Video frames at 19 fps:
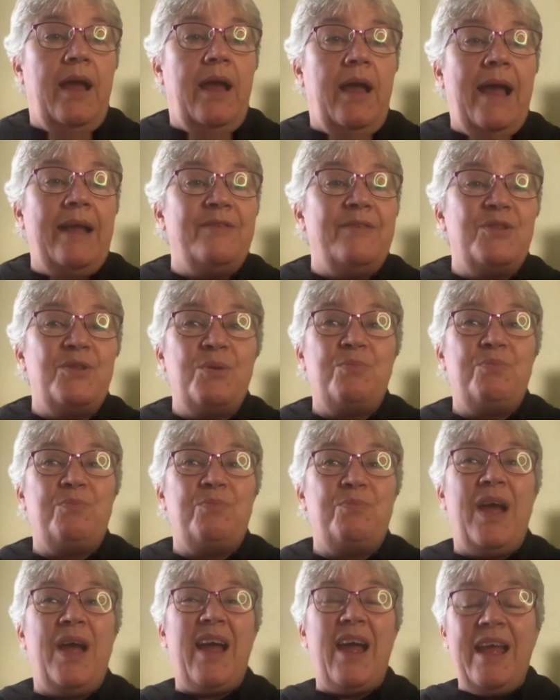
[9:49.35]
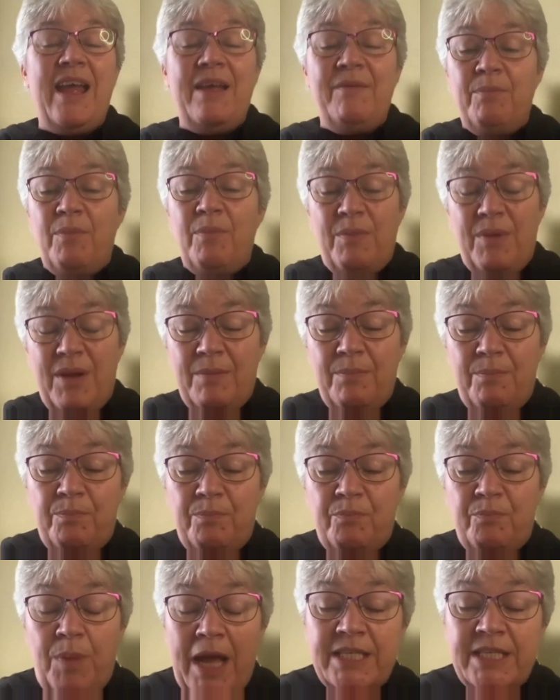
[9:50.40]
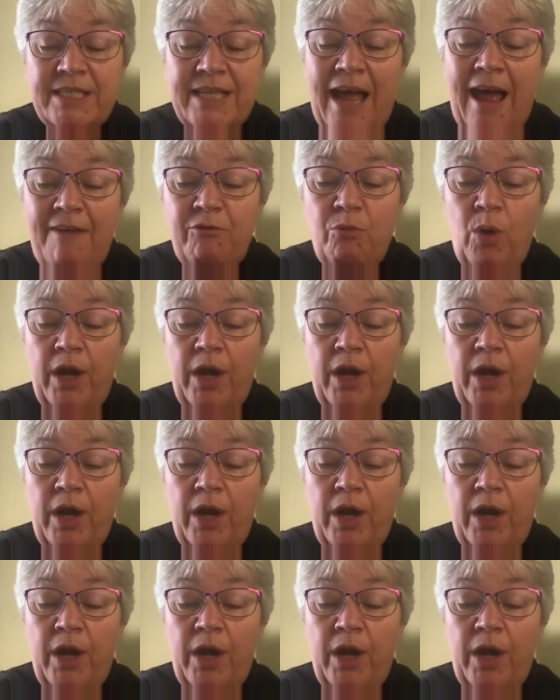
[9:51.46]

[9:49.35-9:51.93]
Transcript: And by staff